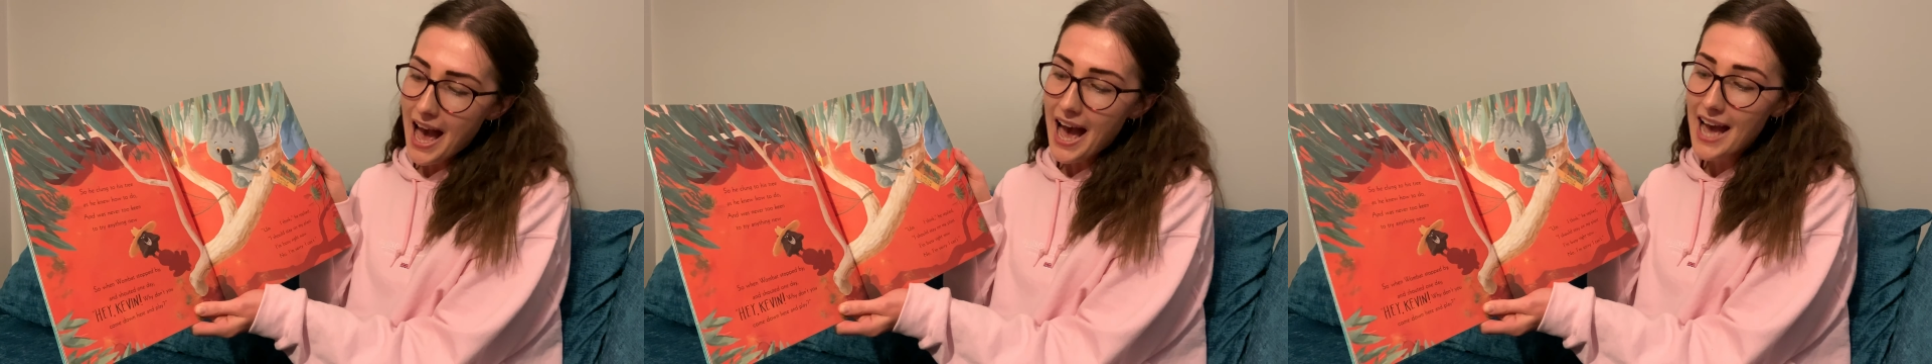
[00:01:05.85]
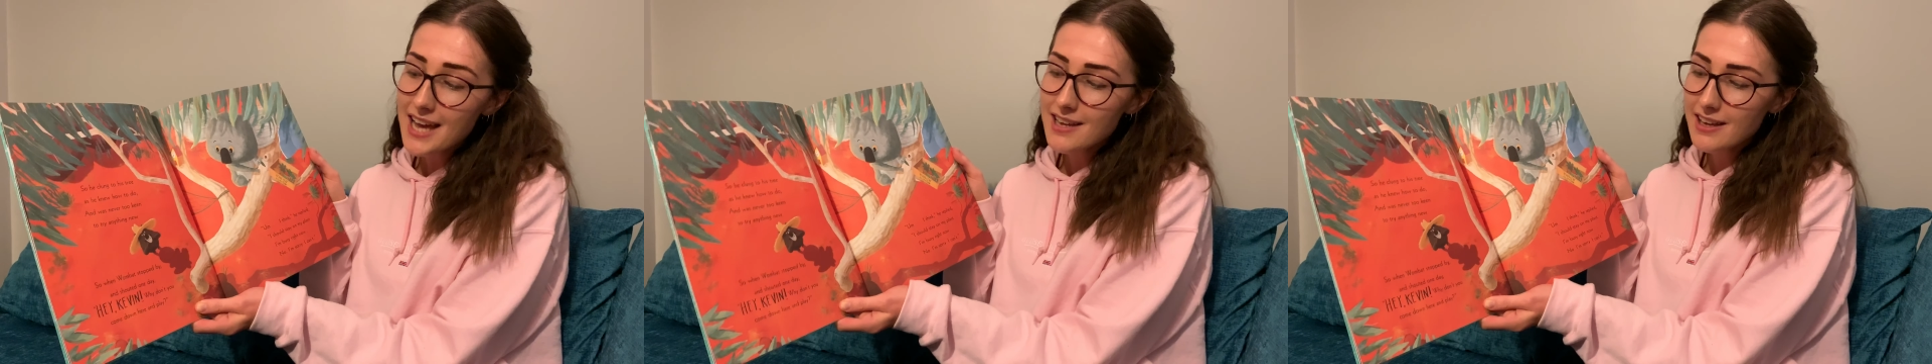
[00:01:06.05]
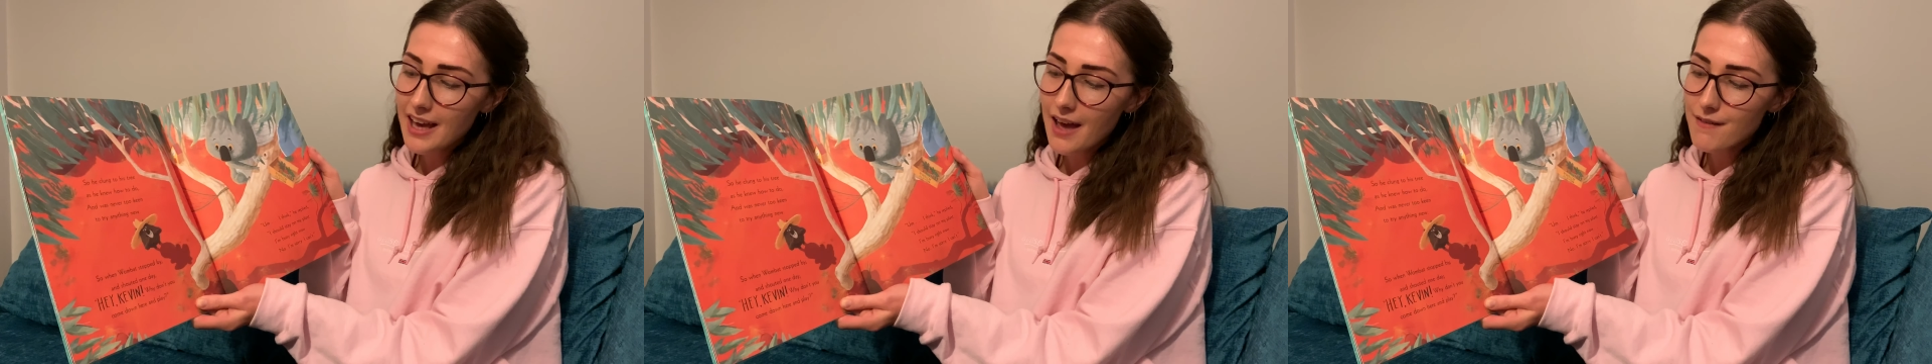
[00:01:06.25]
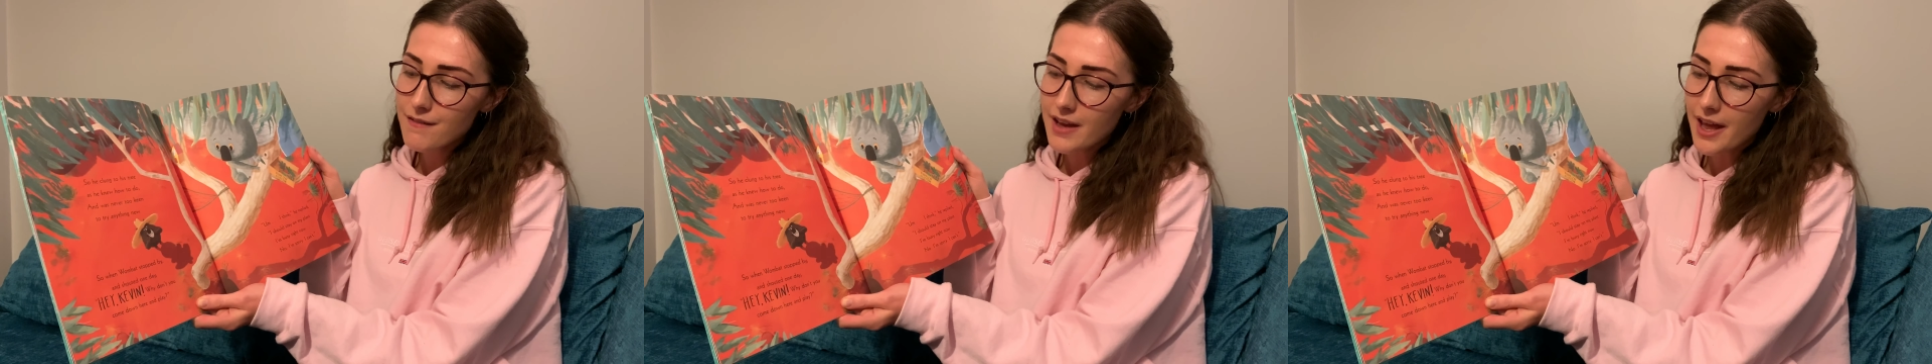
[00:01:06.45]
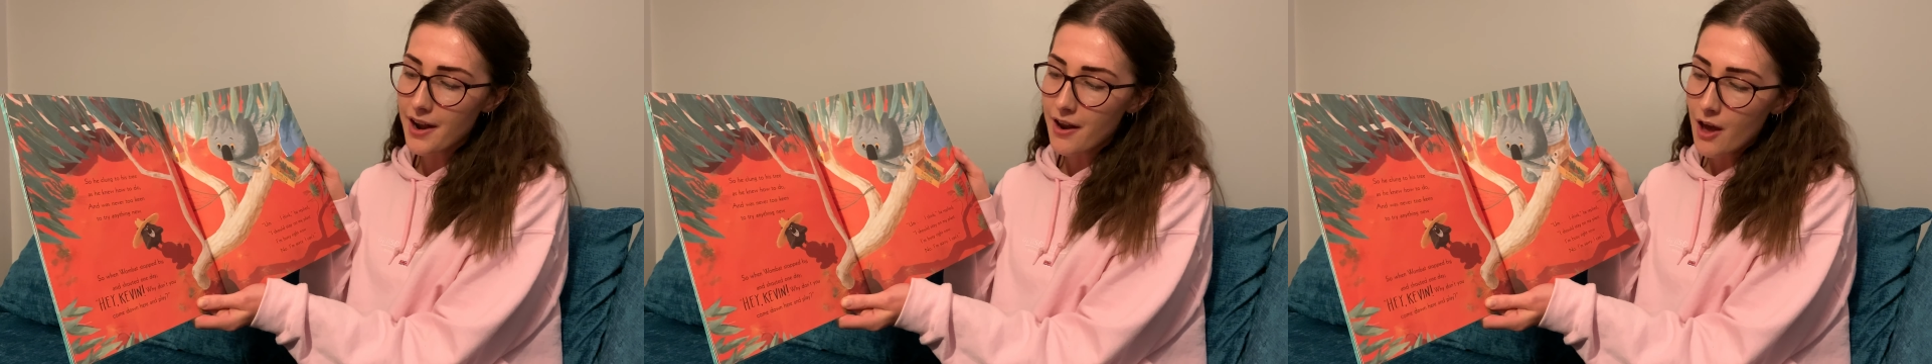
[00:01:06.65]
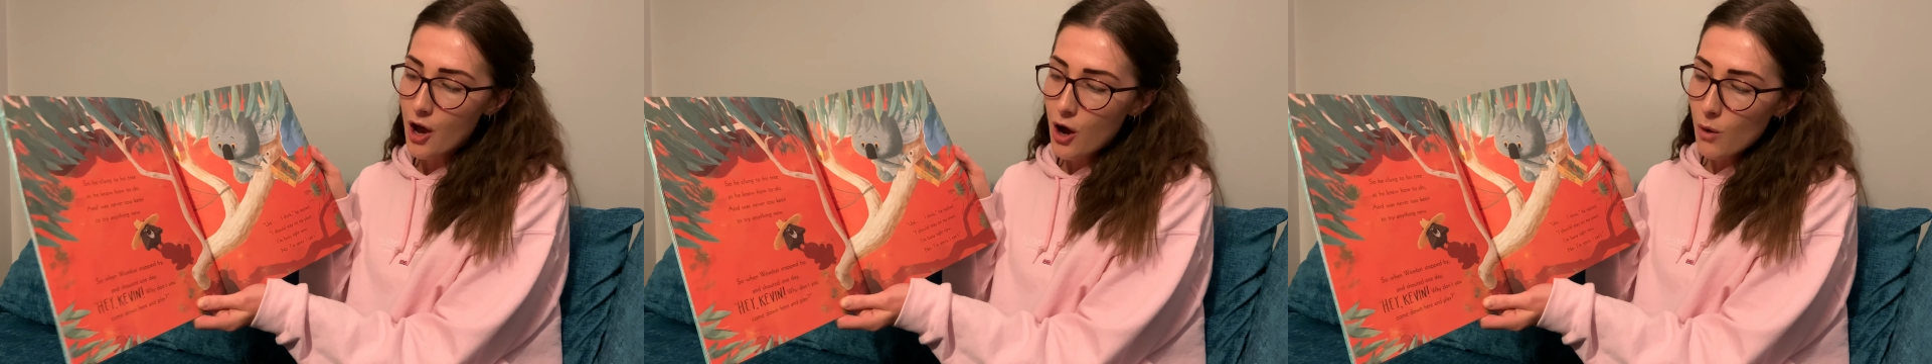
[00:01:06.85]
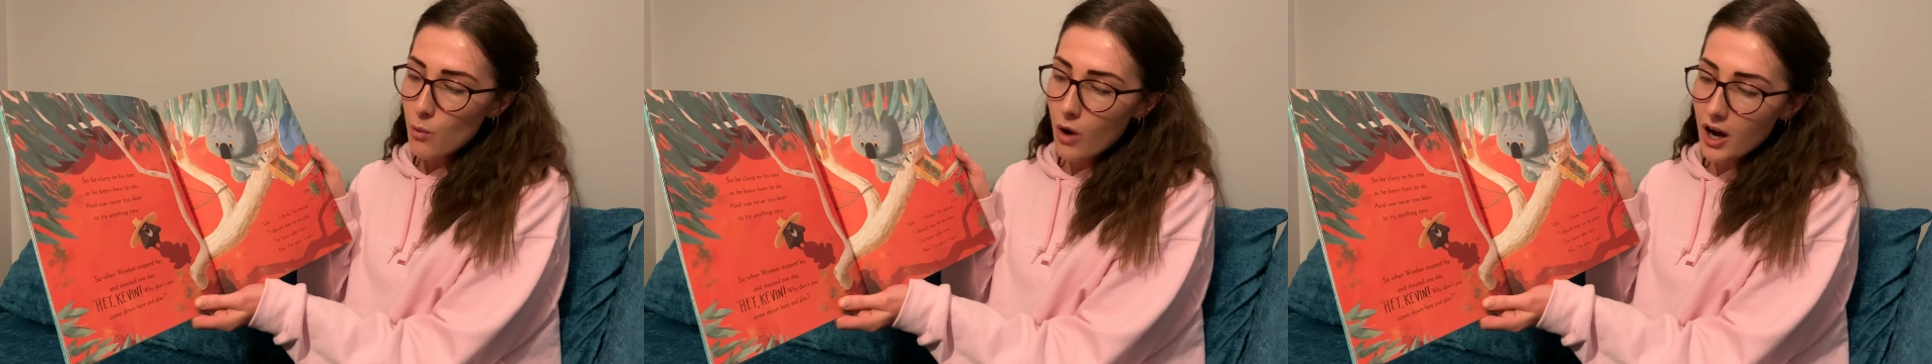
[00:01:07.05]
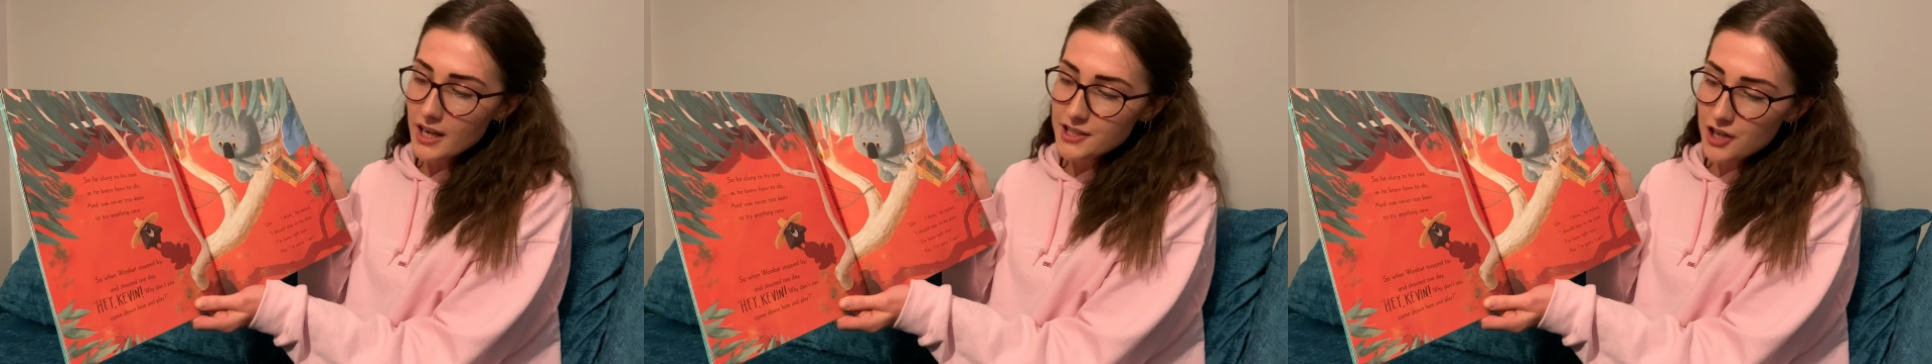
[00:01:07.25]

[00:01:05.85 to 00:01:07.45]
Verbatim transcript: Hey Kevin, why